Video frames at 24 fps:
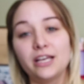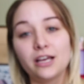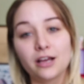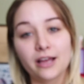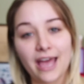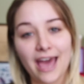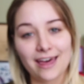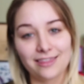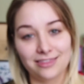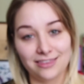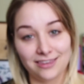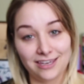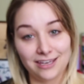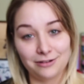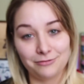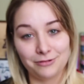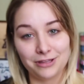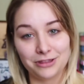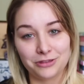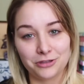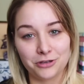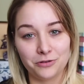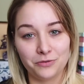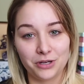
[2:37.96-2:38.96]
Kathleen
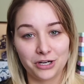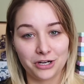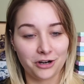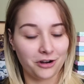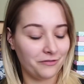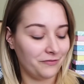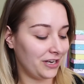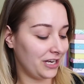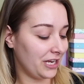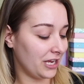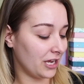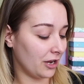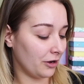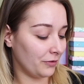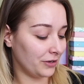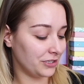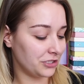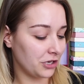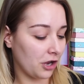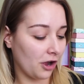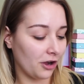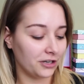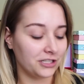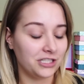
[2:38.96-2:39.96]
went through in her video and
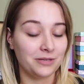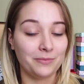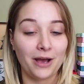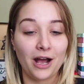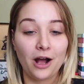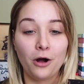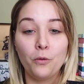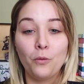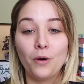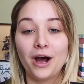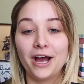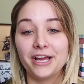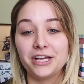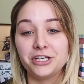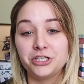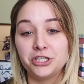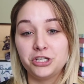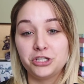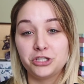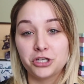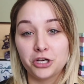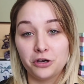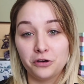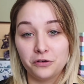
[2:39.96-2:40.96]
talked about why
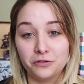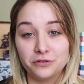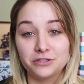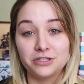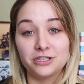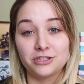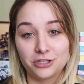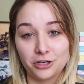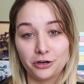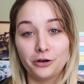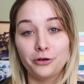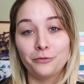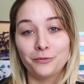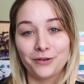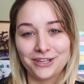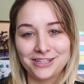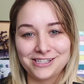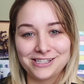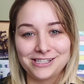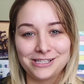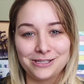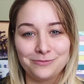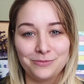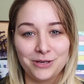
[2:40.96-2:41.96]
she chose the certain
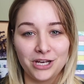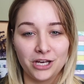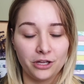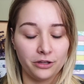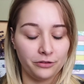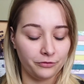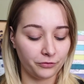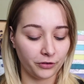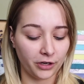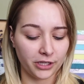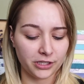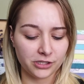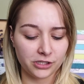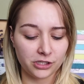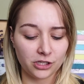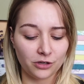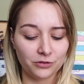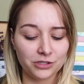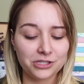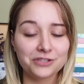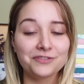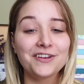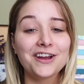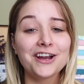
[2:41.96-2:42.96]
ones to be on the front.
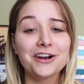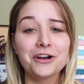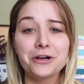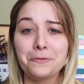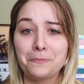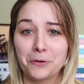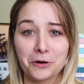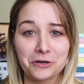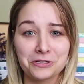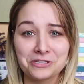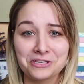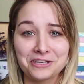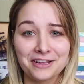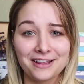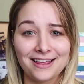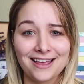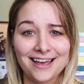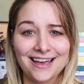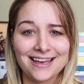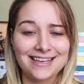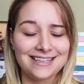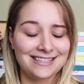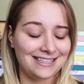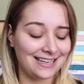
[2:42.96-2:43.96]
So it's very
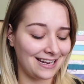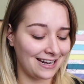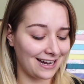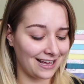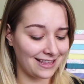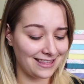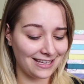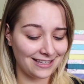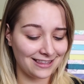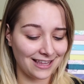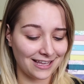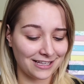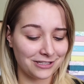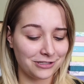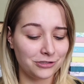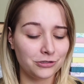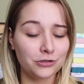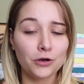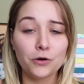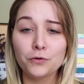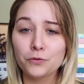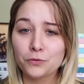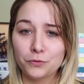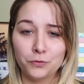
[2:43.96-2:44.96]
personalized, and I think that's
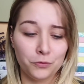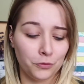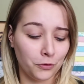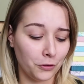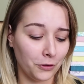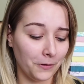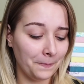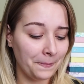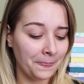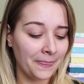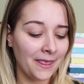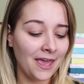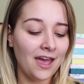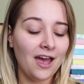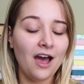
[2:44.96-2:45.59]
so cool.